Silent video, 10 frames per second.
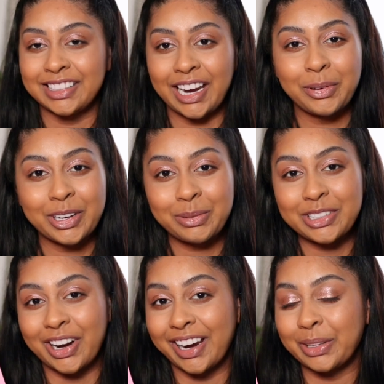Today we're going to be
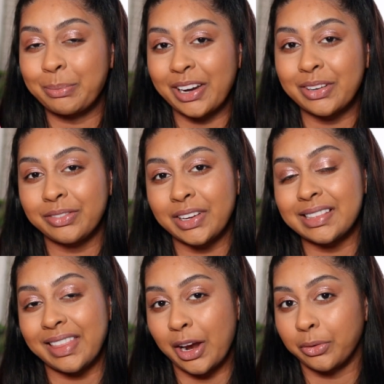trying the
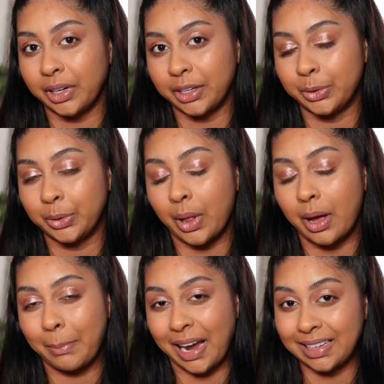Benefit They're Real
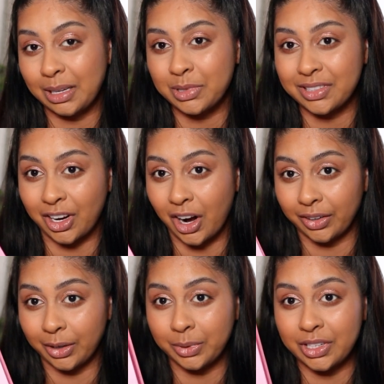Magnet
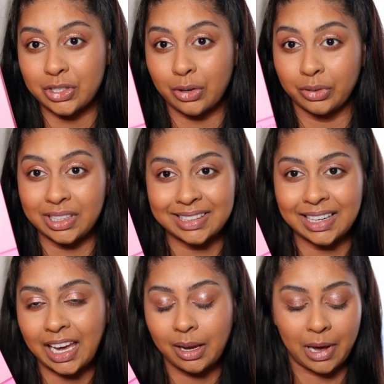Mascara, which
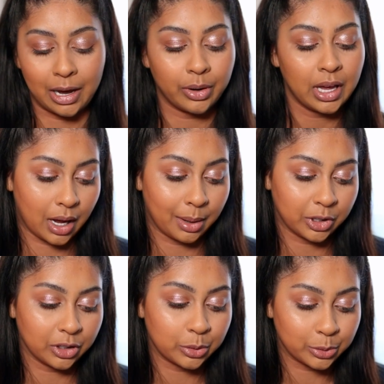recently came out. I'm
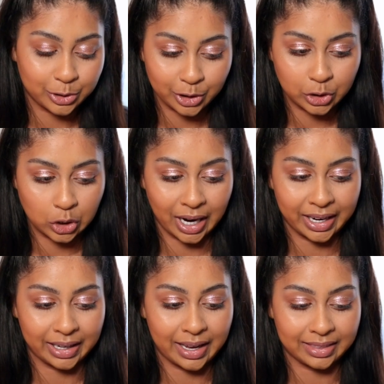going to also
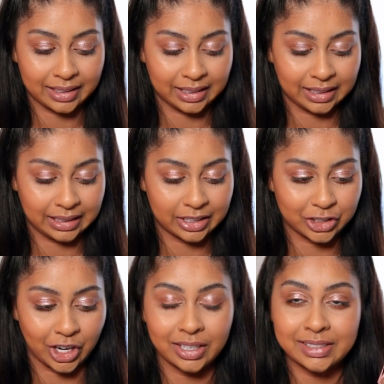try the
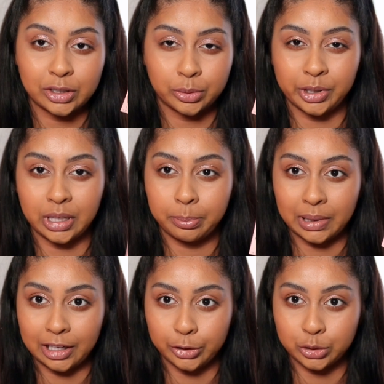Charlotte Tilbury
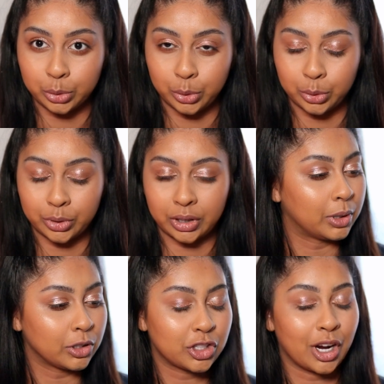Pillow Talk
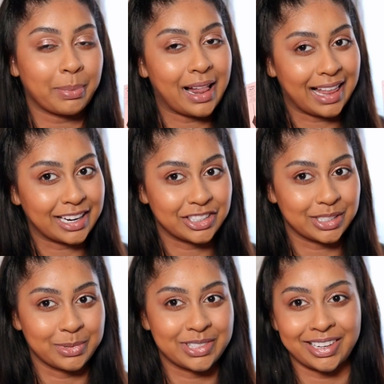Push Up
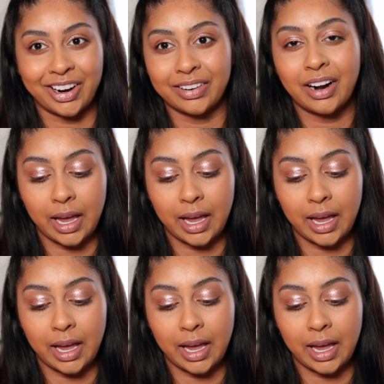Lashes Mascara.